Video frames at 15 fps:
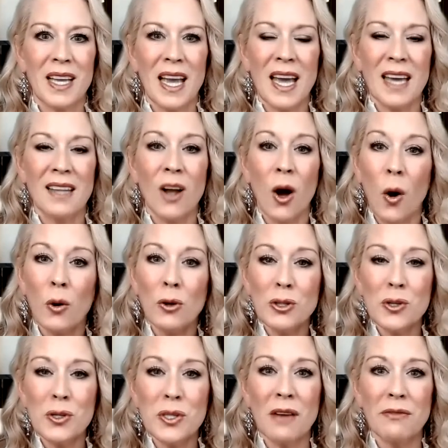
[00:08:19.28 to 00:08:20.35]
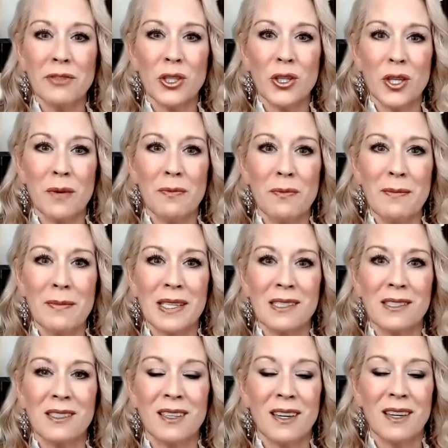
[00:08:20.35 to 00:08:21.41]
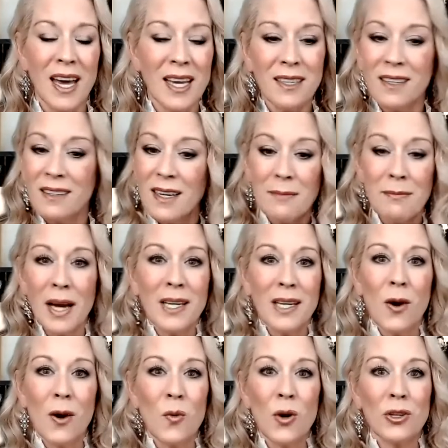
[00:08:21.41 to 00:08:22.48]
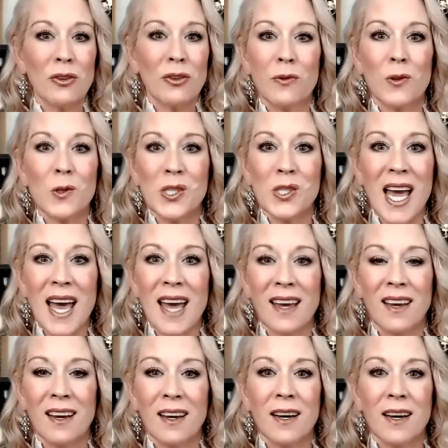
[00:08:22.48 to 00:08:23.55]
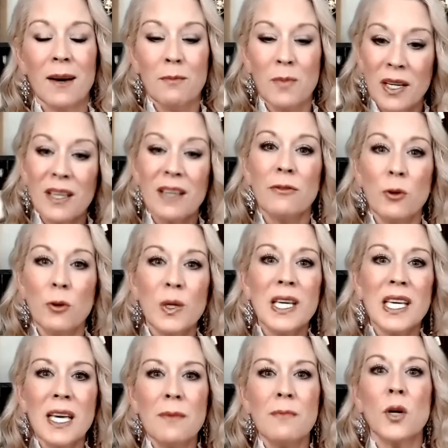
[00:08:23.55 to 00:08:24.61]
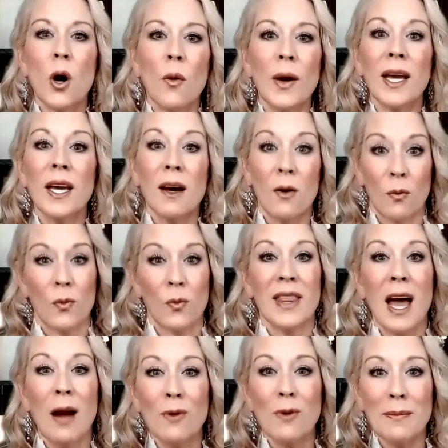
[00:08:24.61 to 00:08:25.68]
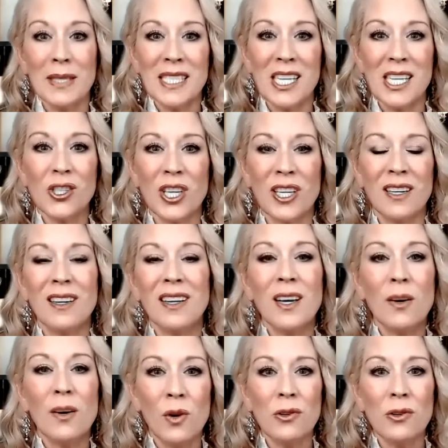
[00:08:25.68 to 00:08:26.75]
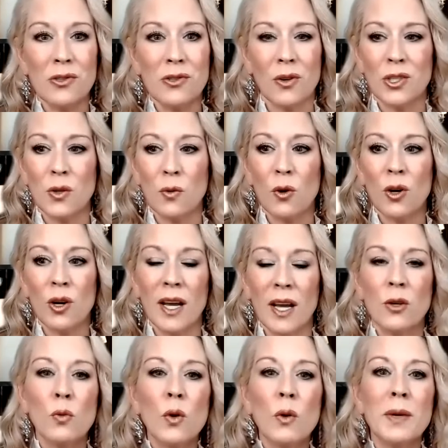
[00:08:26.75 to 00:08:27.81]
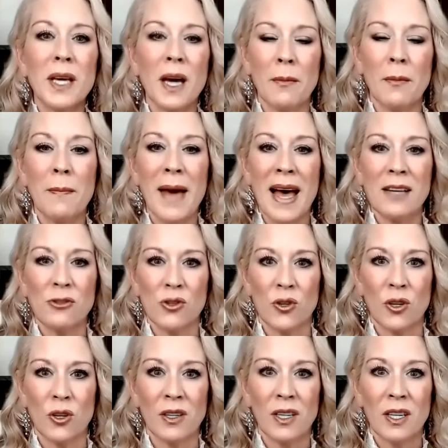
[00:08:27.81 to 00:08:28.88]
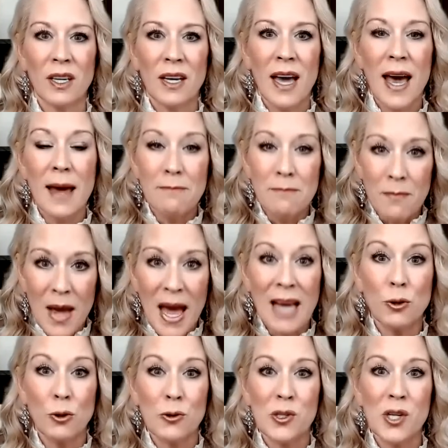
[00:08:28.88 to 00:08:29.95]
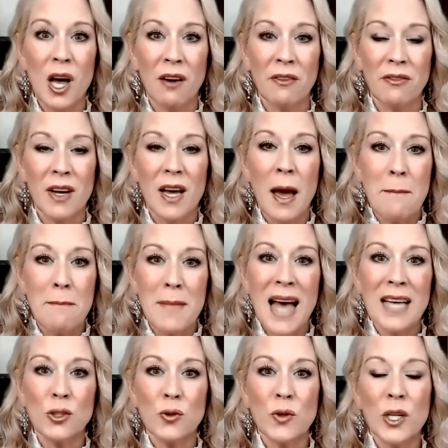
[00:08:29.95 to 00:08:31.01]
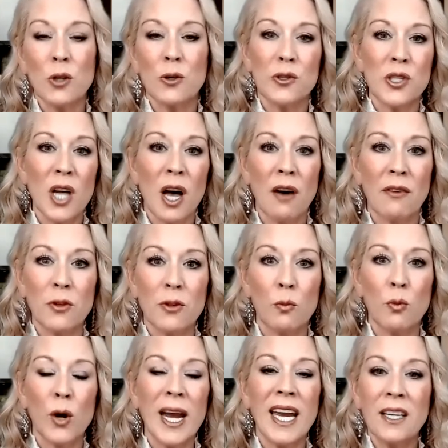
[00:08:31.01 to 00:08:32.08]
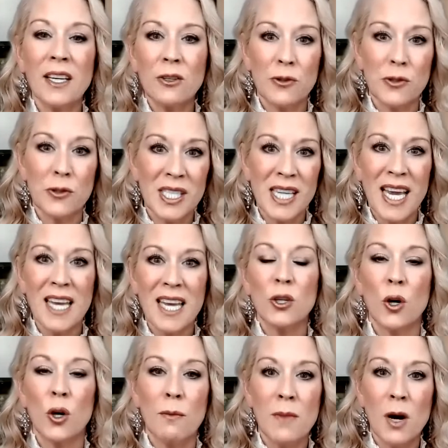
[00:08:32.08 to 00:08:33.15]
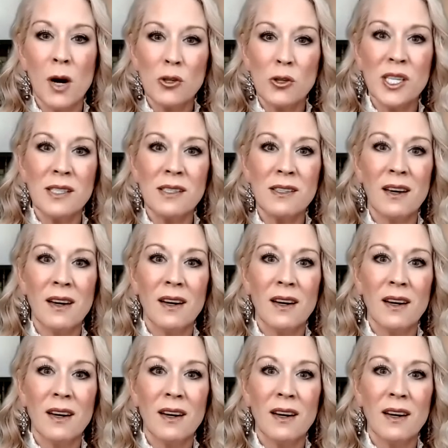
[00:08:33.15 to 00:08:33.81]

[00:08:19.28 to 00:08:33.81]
and hold yourself to your commitments. And it might not work the first day, but if you keep going with that repetition, it will start to work and you will become a master at yourself, mastering yourself, your brain, your state, your emotions,